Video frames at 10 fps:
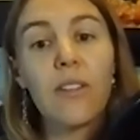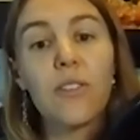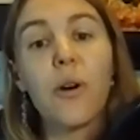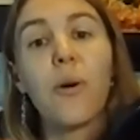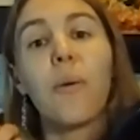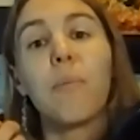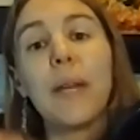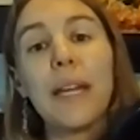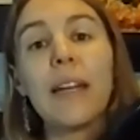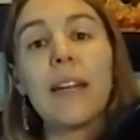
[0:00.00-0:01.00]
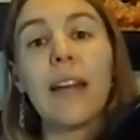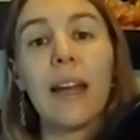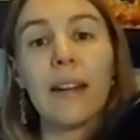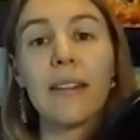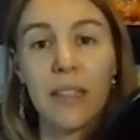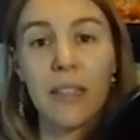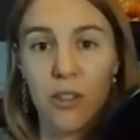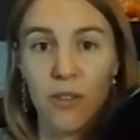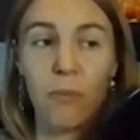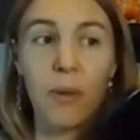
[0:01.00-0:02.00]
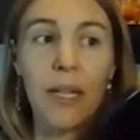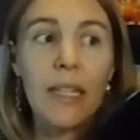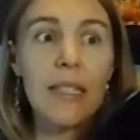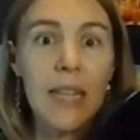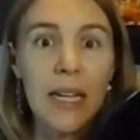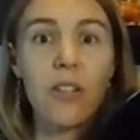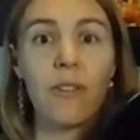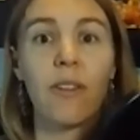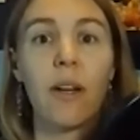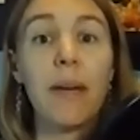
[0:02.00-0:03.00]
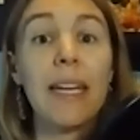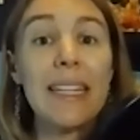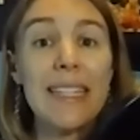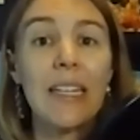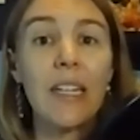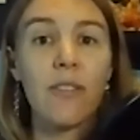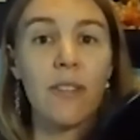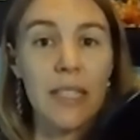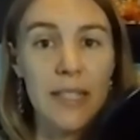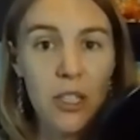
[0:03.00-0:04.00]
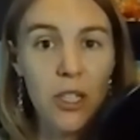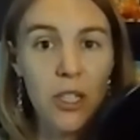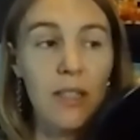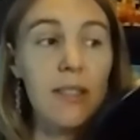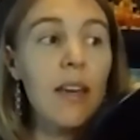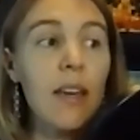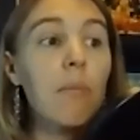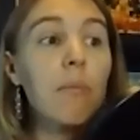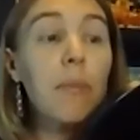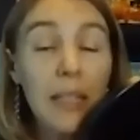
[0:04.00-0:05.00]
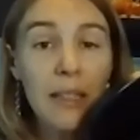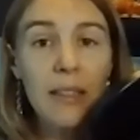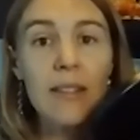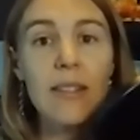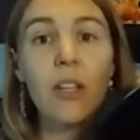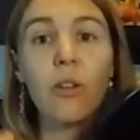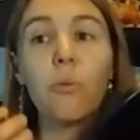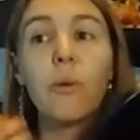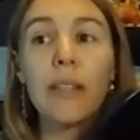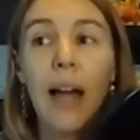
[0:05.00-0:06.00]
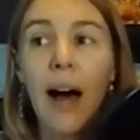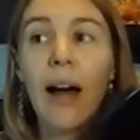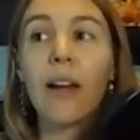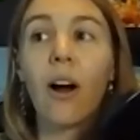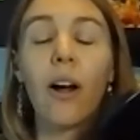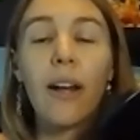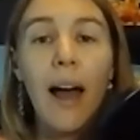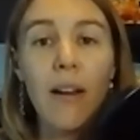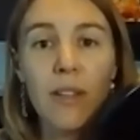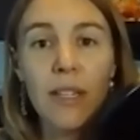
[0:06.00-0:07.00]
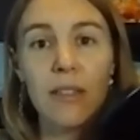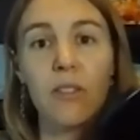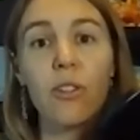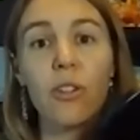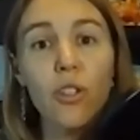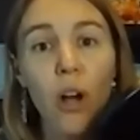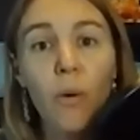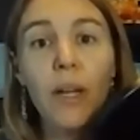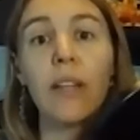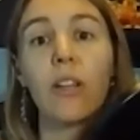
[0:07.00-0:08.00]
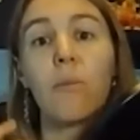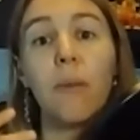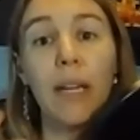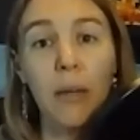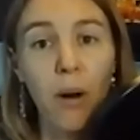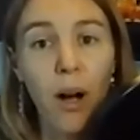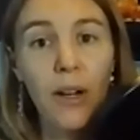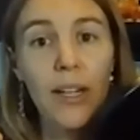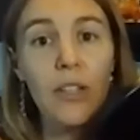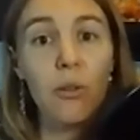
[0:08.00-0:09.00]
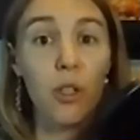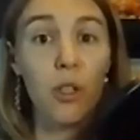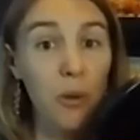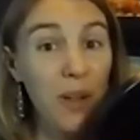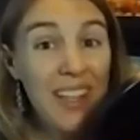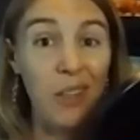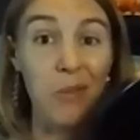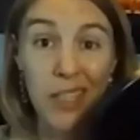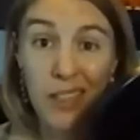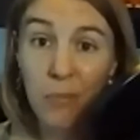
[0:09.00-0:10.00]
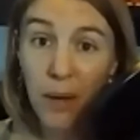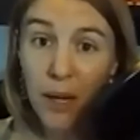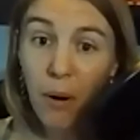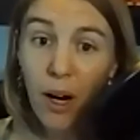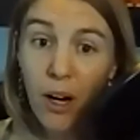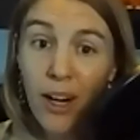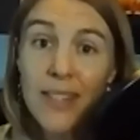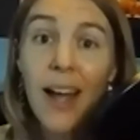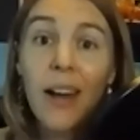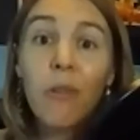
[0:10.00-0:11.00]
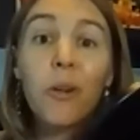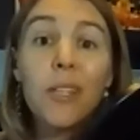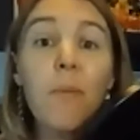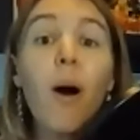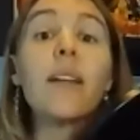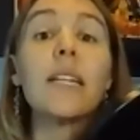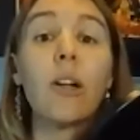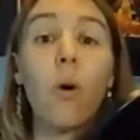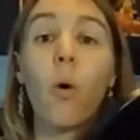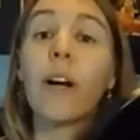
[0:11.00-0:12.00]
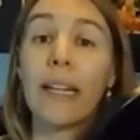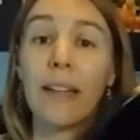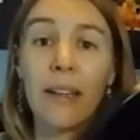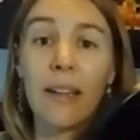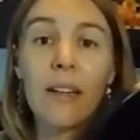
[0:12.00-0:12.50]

So being analytically driven, being data driven, and making data driven decisions means that you rely on evidence showing that you're making progress or showing that you didn't make progress, and responding accordingly.